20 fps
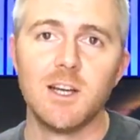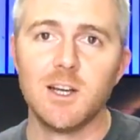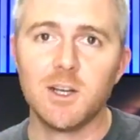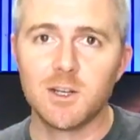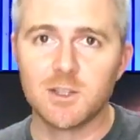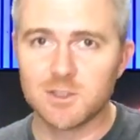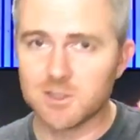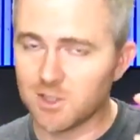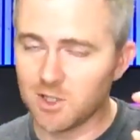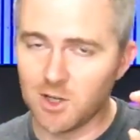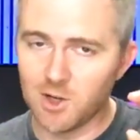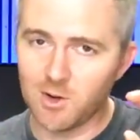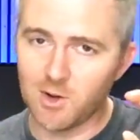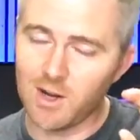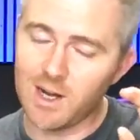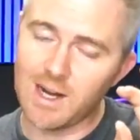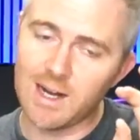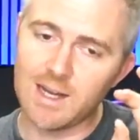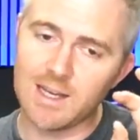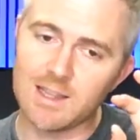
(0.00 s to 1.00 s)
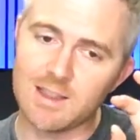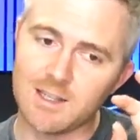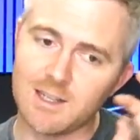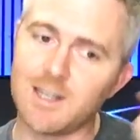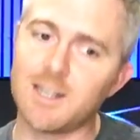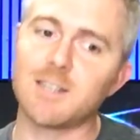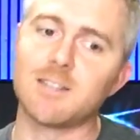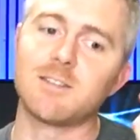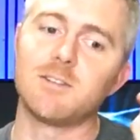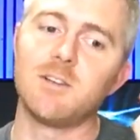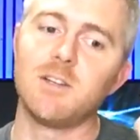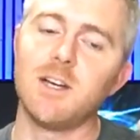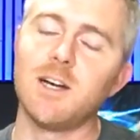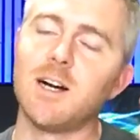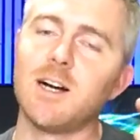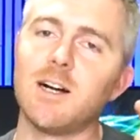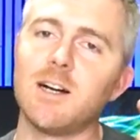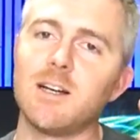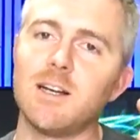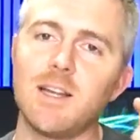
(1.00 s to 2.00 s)
So I thought,
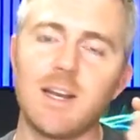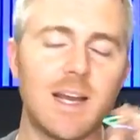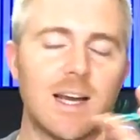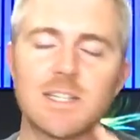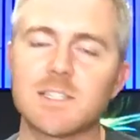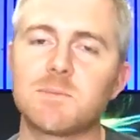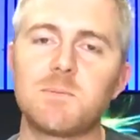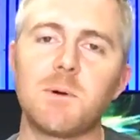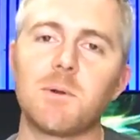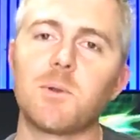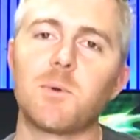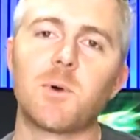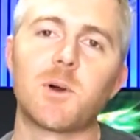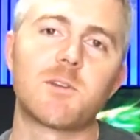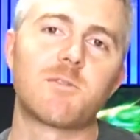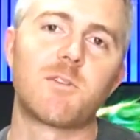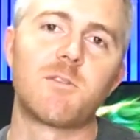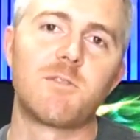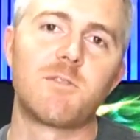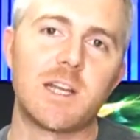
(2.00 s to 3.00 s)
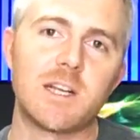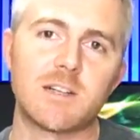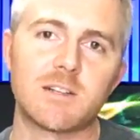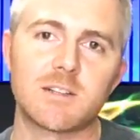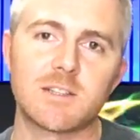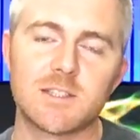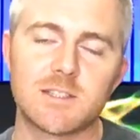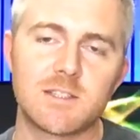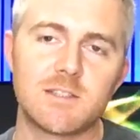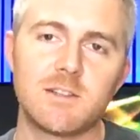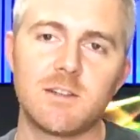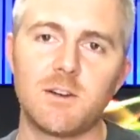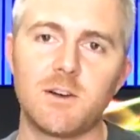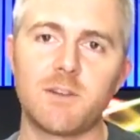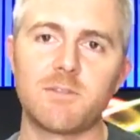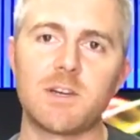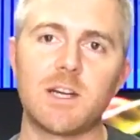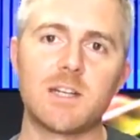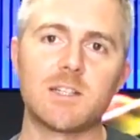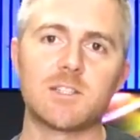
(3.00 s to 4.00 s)
Uh, it has to be able to work for Vader, because, you know, I've
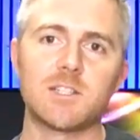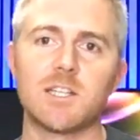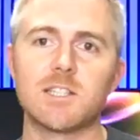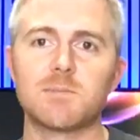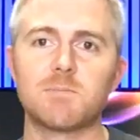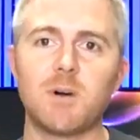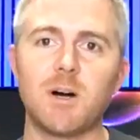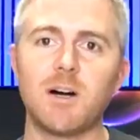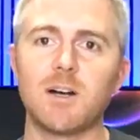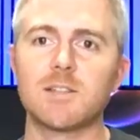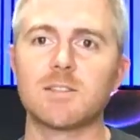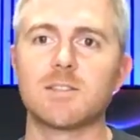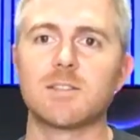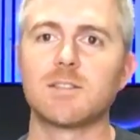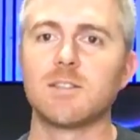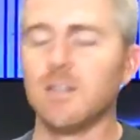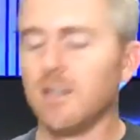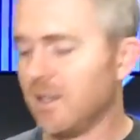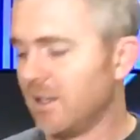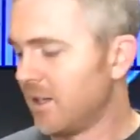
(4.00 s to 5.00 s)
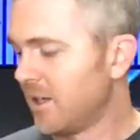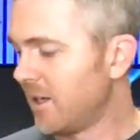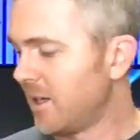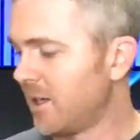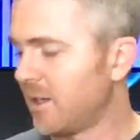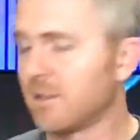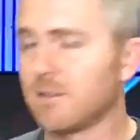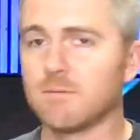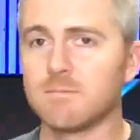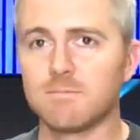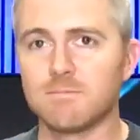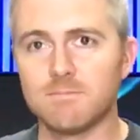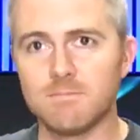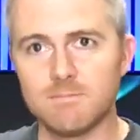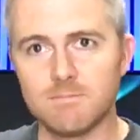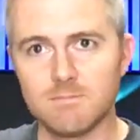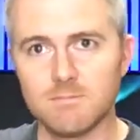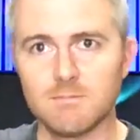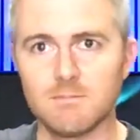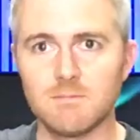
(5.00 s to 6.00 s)
got a chest box and
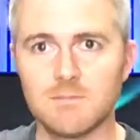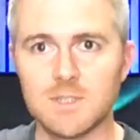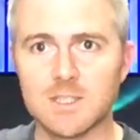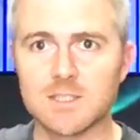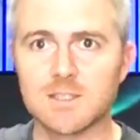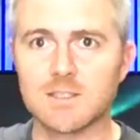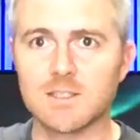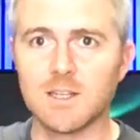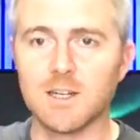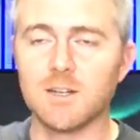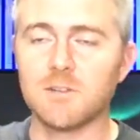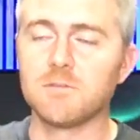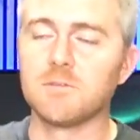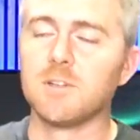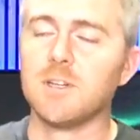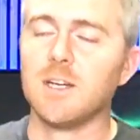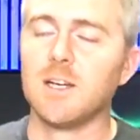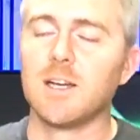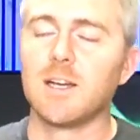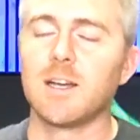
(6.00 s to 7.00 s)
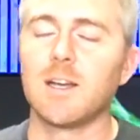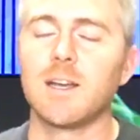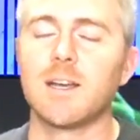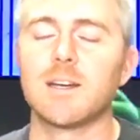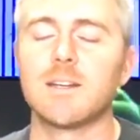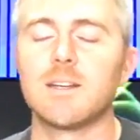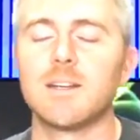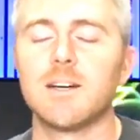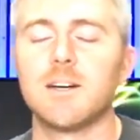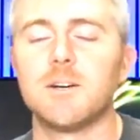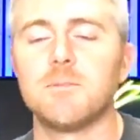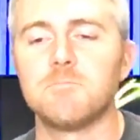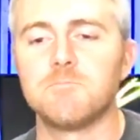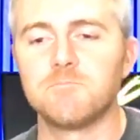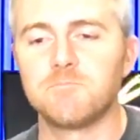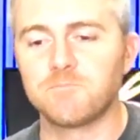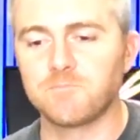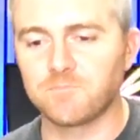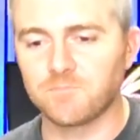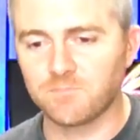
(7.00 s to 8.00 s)
this stuff, and um,
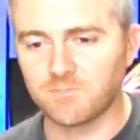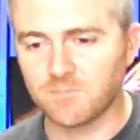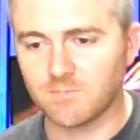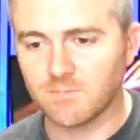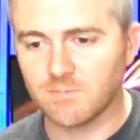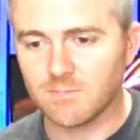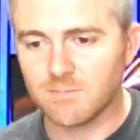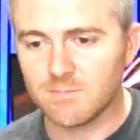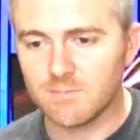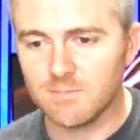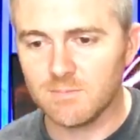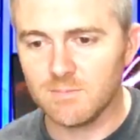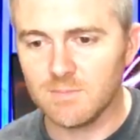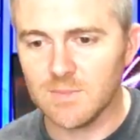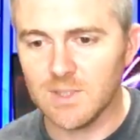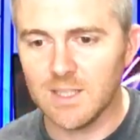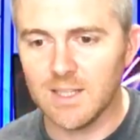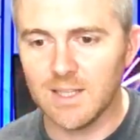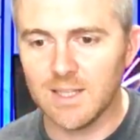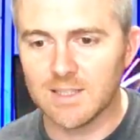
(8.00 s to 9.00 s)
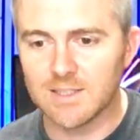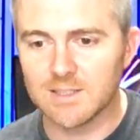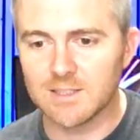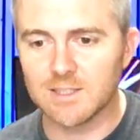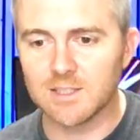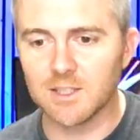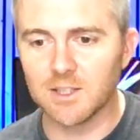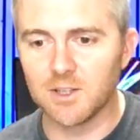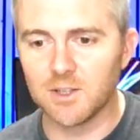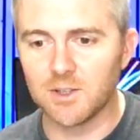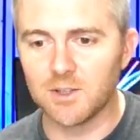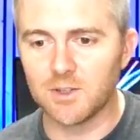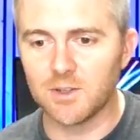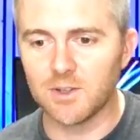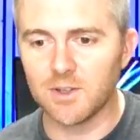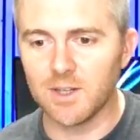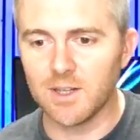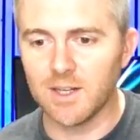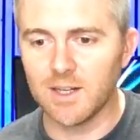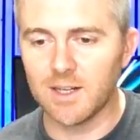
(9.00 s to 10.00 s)
and so
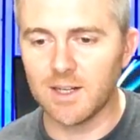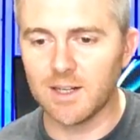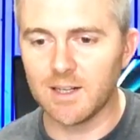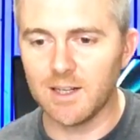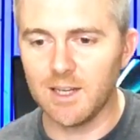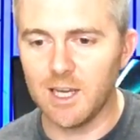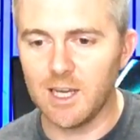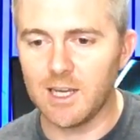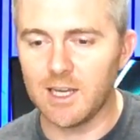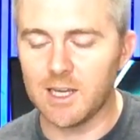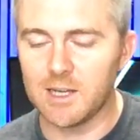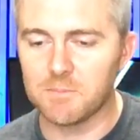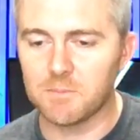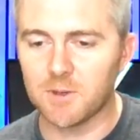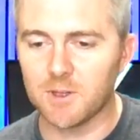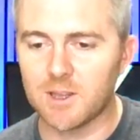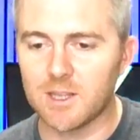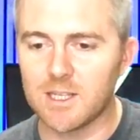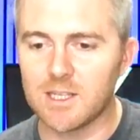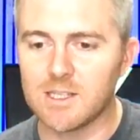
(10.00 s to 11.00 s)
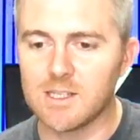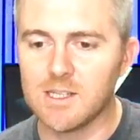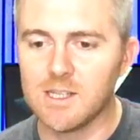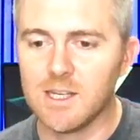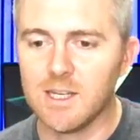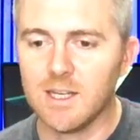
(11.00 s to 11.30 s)
uh, hey, Imprathine.